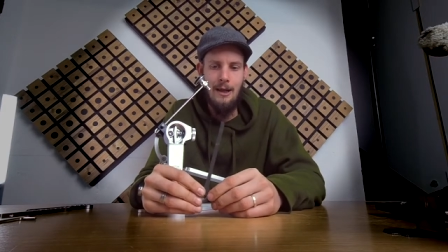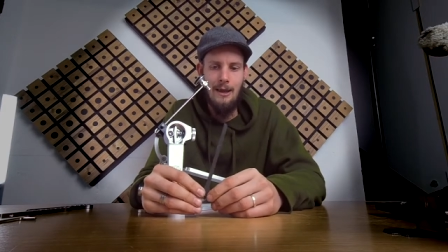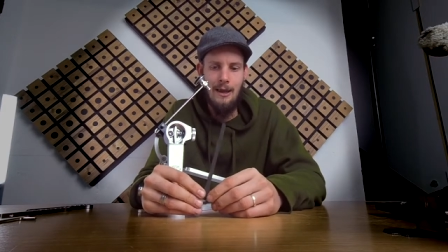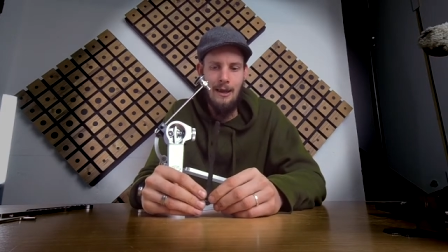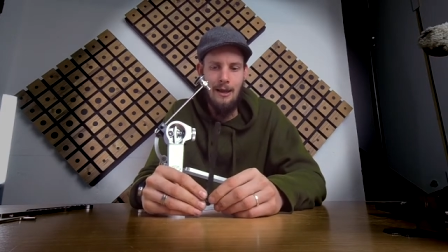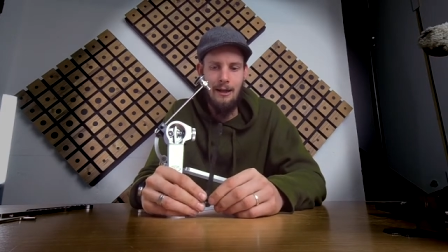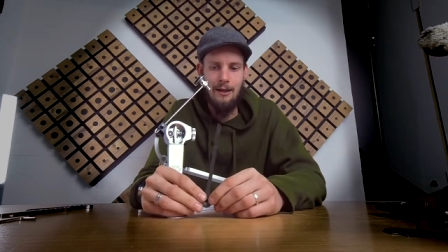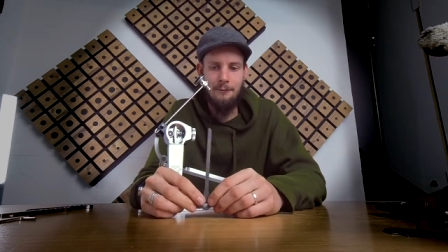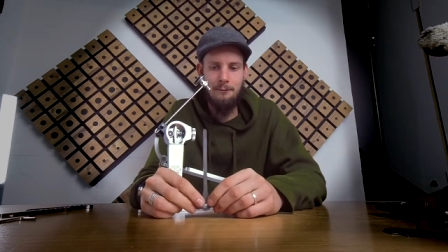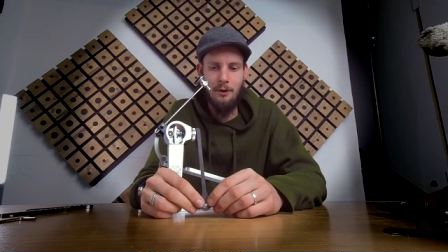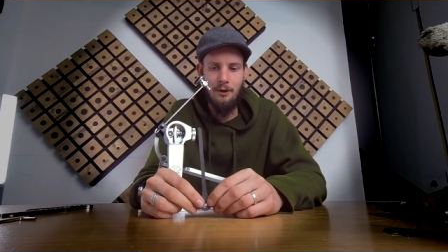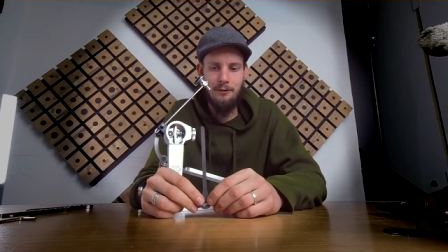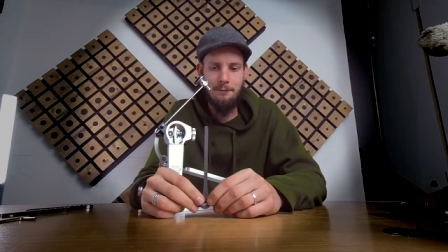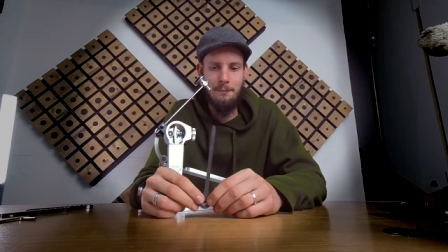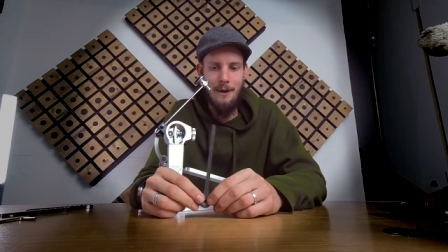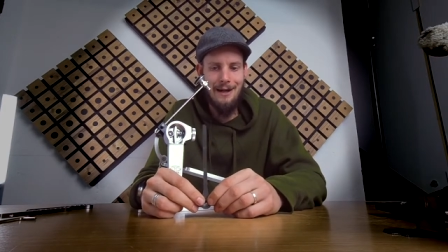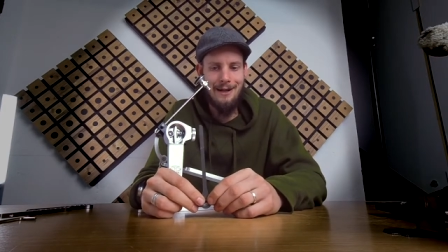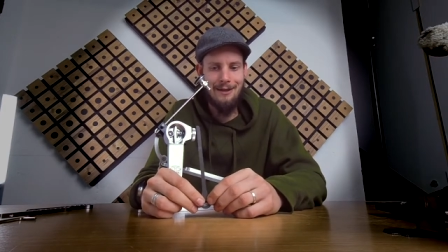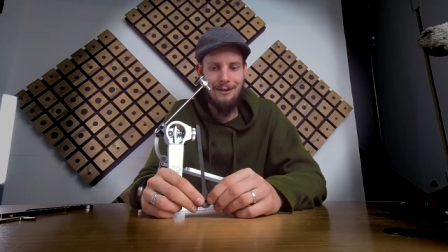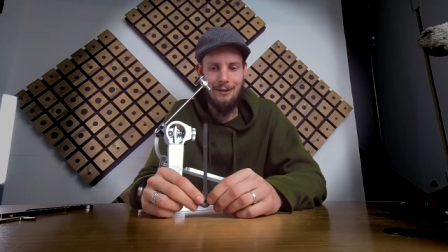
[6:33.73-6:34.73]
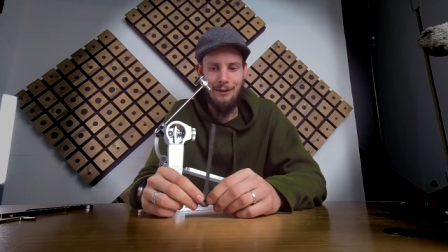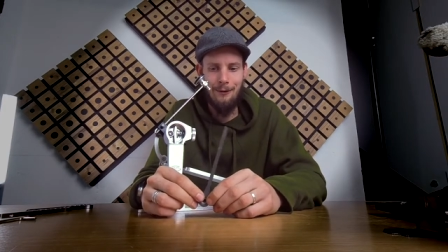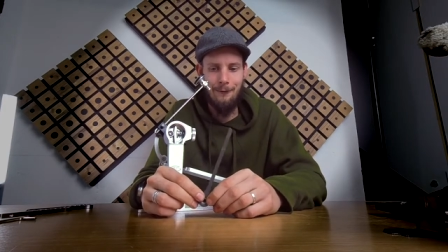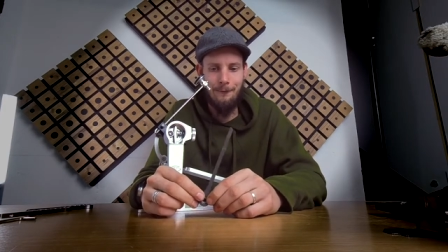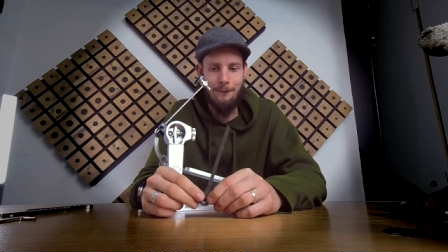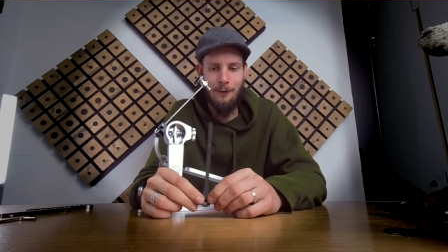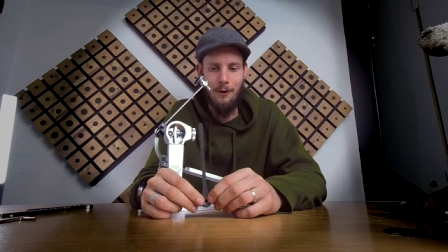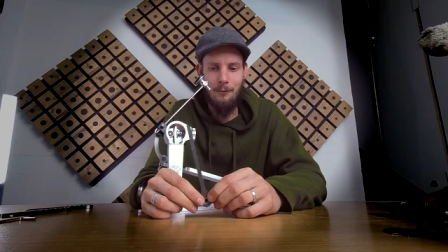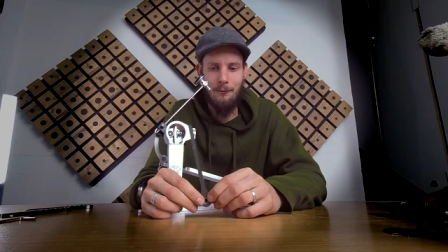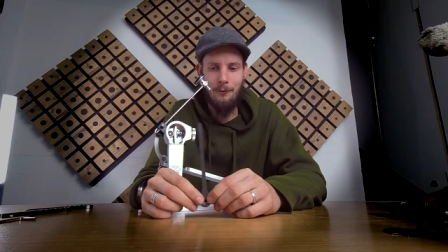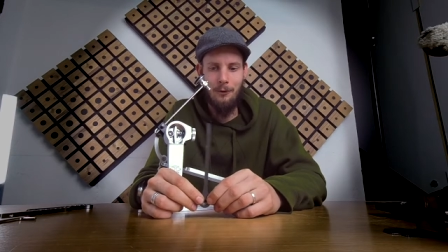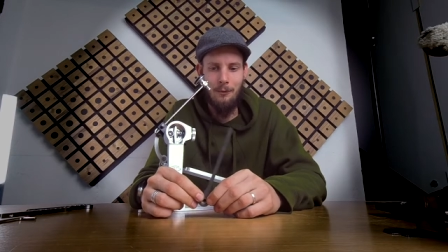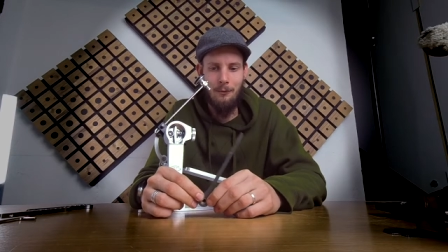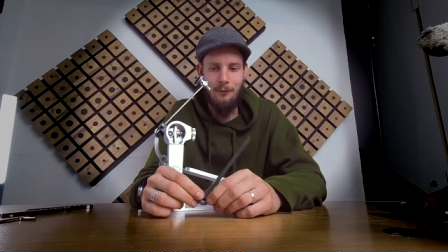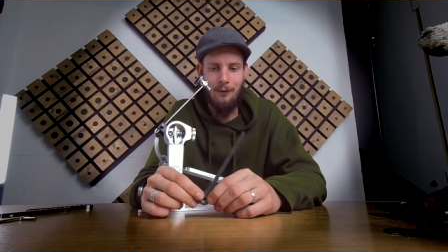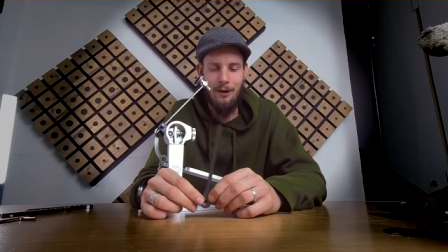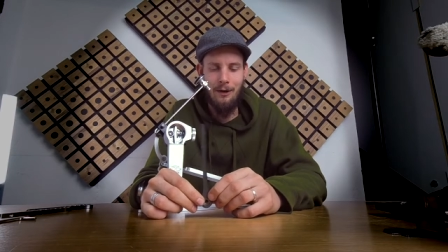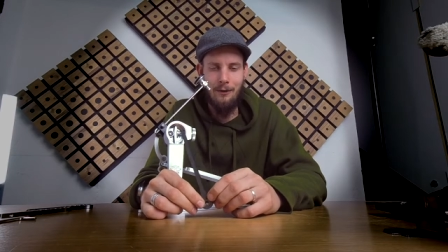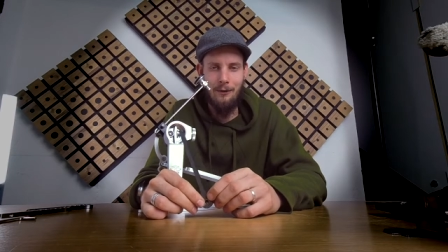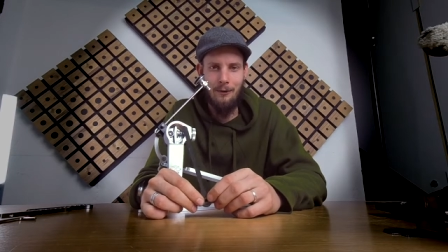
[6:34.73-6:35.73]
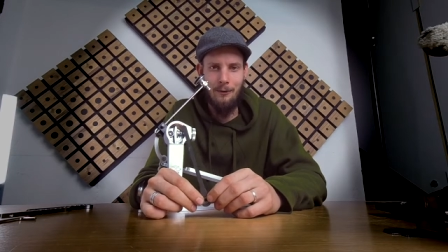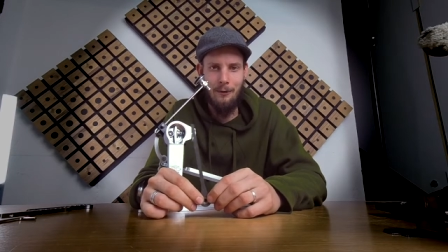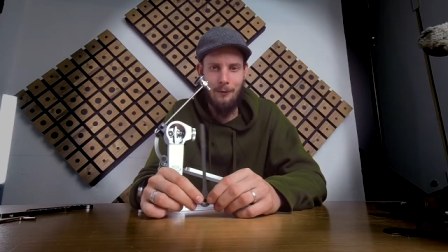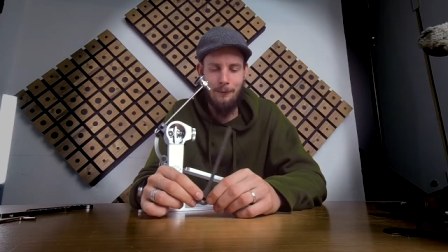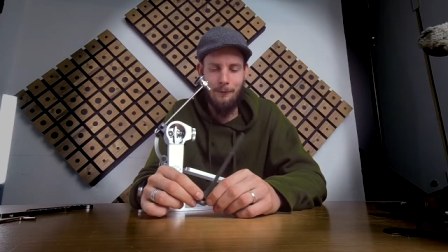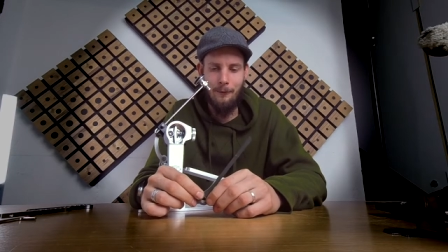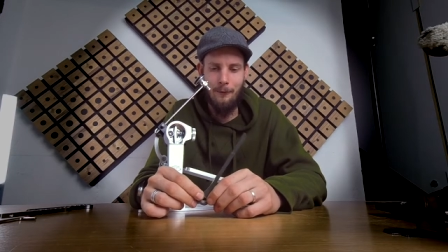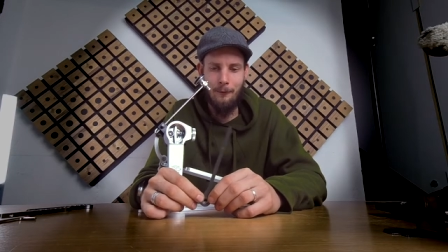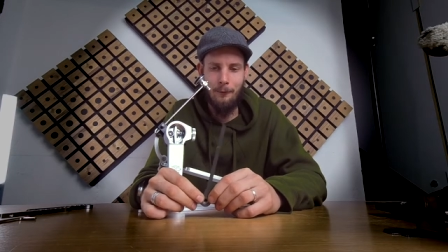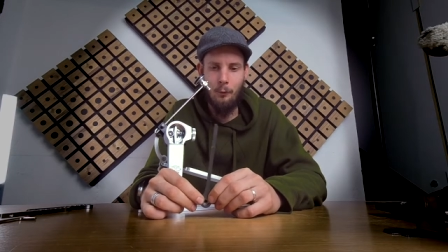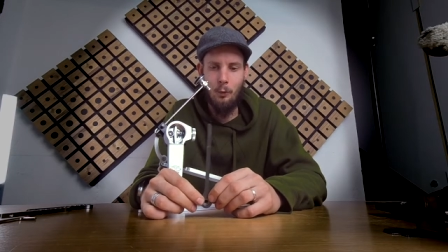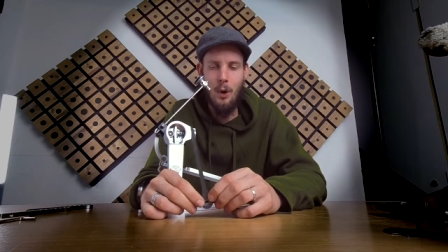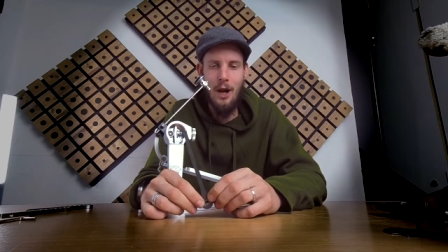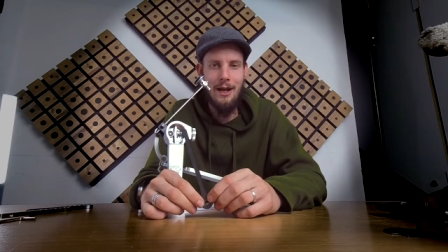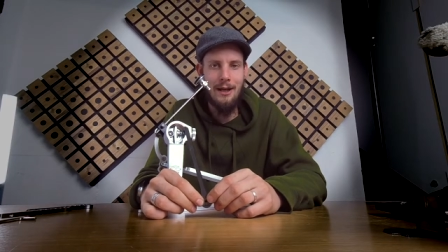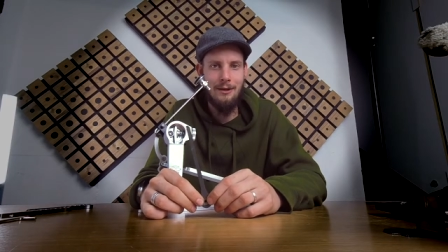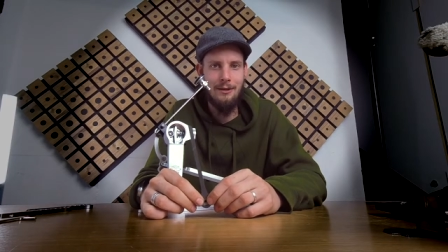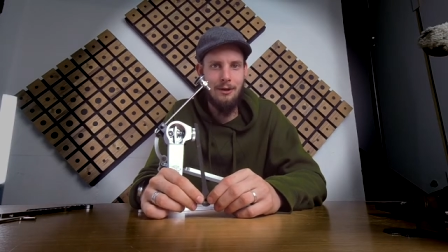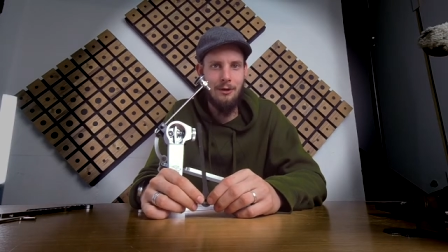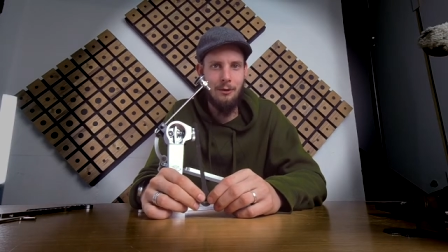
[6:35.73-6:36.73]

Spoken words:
in perspective of weight,